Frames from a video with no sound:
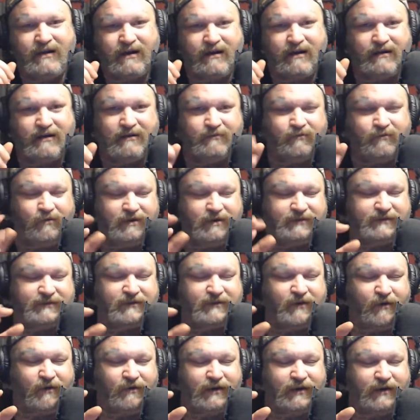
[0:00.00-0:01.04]
of what's
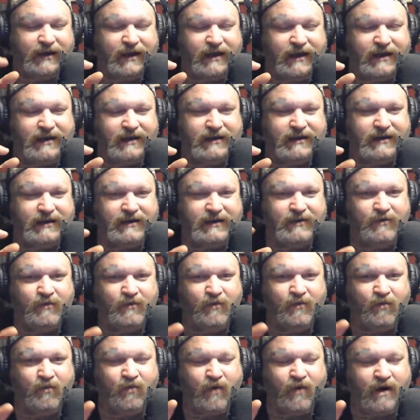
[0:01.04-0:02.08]
going on,
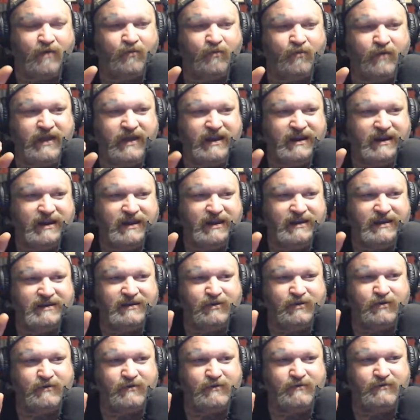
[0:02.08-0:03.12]
what we need
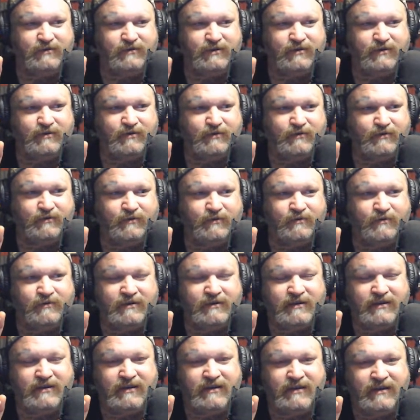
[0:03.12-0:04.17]
to do,
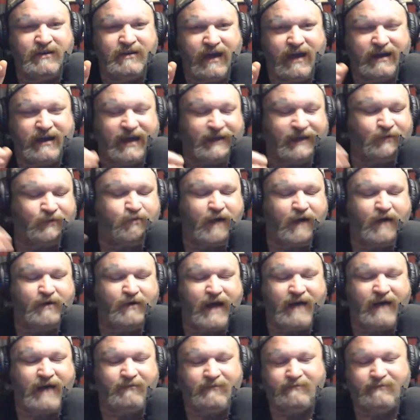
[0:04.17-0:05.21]
and that's why
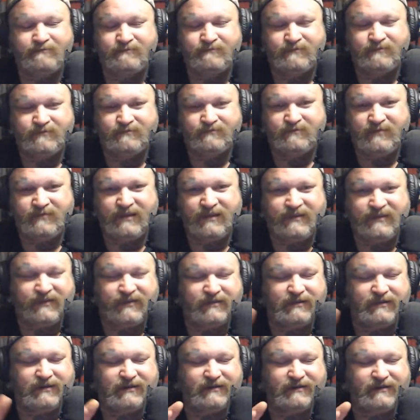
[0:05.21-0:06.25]
I'm
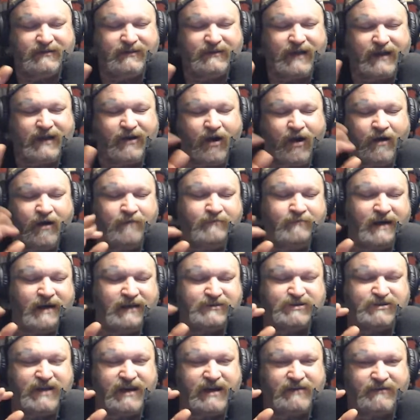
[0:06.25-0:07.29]
listing this on all my
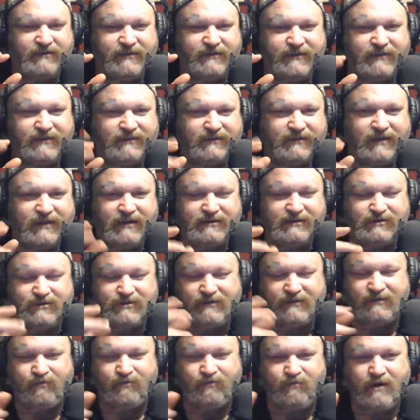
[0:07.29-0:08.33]
channels instead of
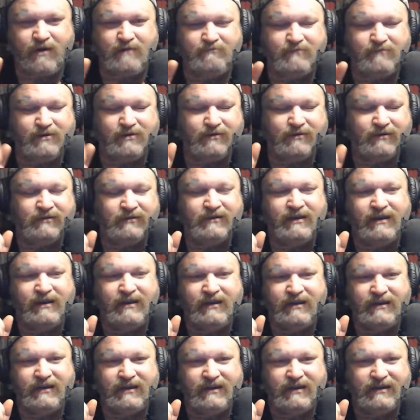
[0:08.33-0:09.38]
just Rumble.
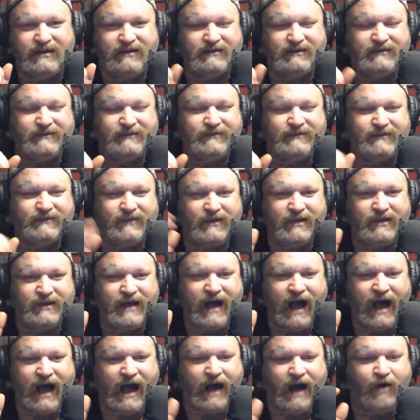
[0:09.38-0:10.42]
Is
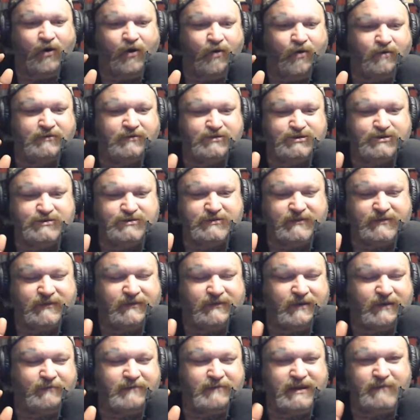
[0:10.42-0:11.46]
how should
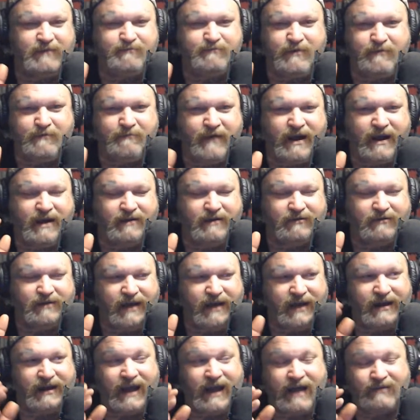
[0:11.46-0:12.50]
somebody prepare,
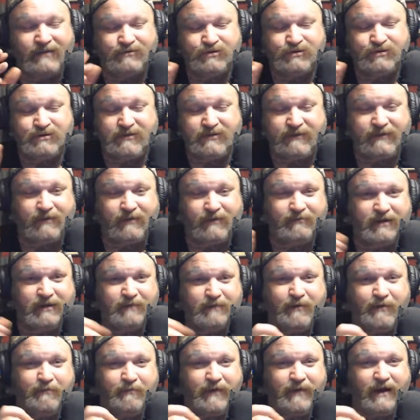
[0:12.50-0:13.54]
and how should somebody
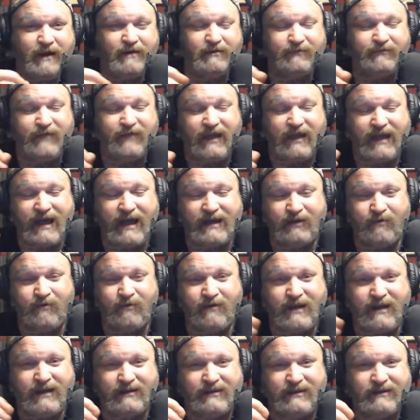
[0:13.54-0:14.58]
prepare if they got
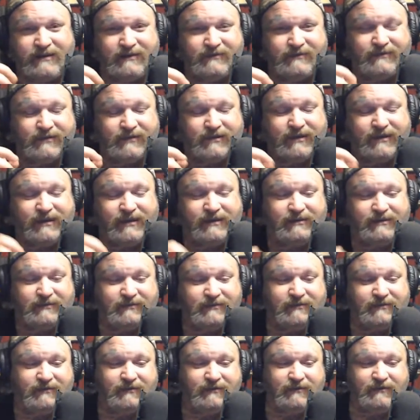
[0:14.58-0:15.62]
grandkids and
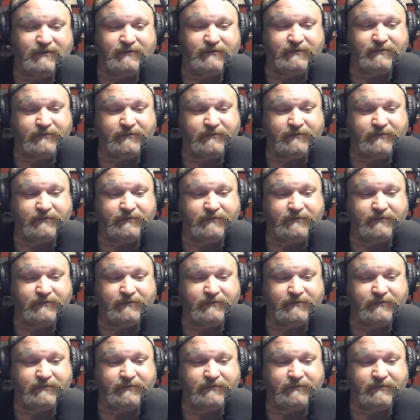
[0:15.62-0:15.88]
kids?